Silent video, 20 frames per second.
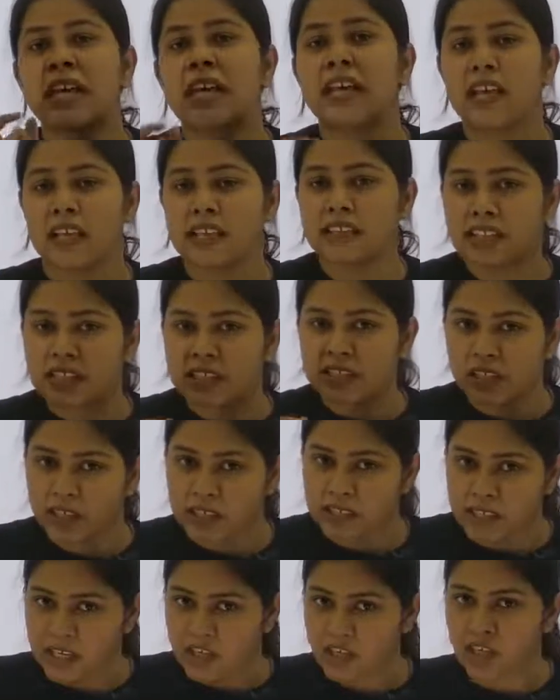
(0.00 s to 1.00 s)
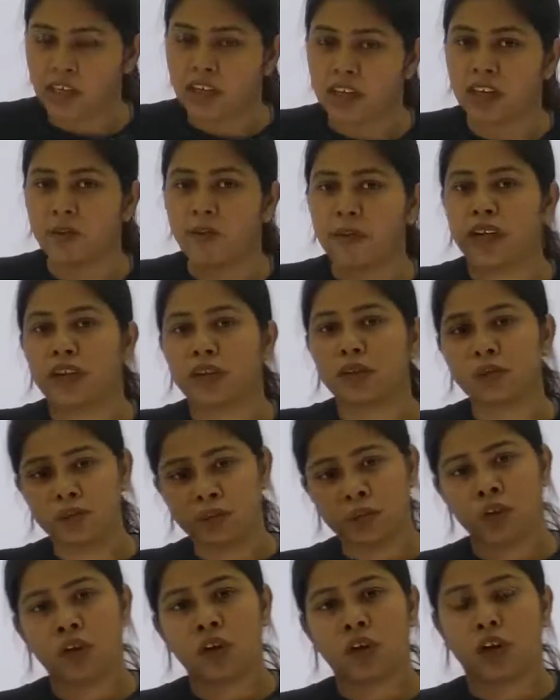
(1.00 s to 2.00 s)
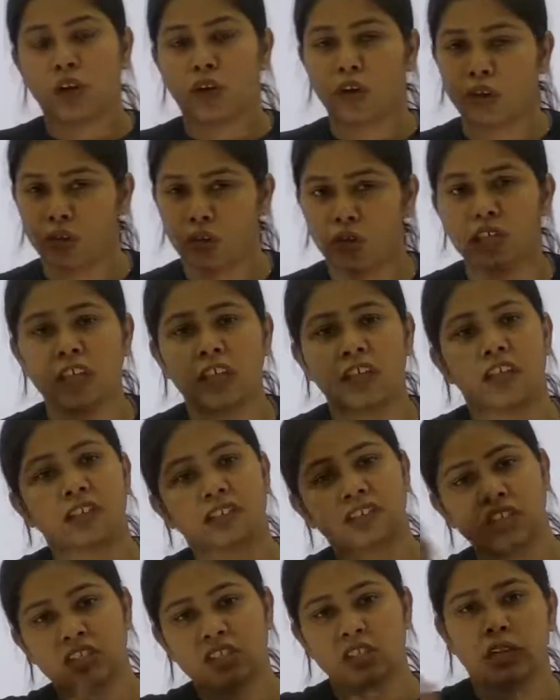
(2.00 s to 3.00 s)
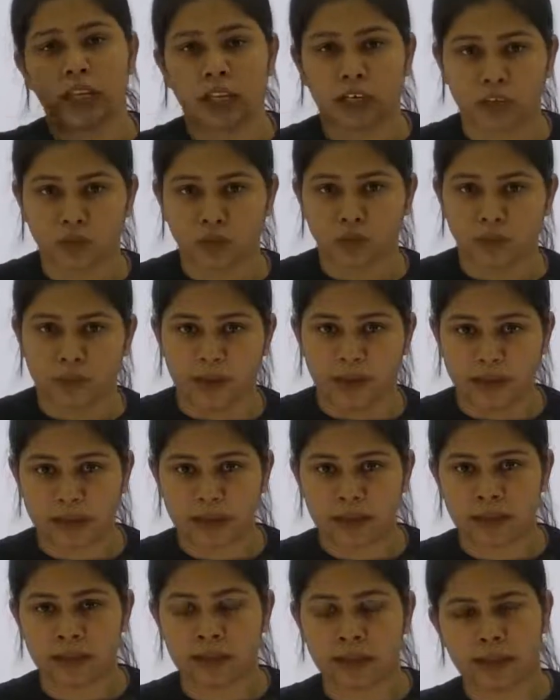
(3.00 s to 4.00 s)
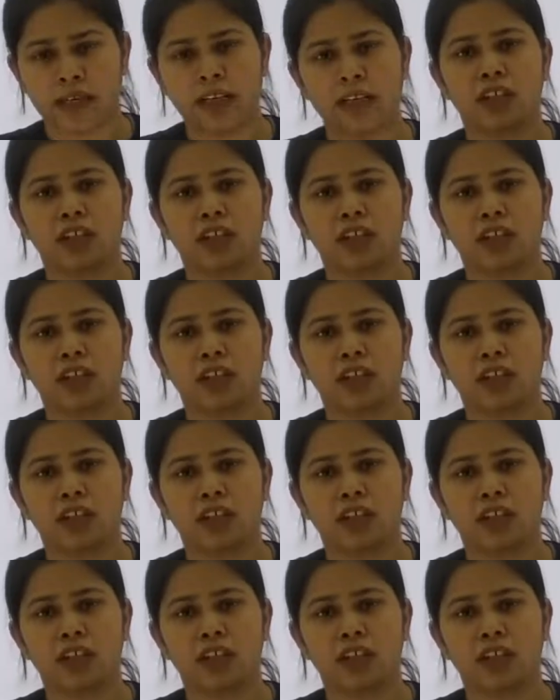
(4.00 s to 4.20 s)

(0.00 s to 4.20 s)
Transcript: is this transaction done by you or not, just connect to the bank, right?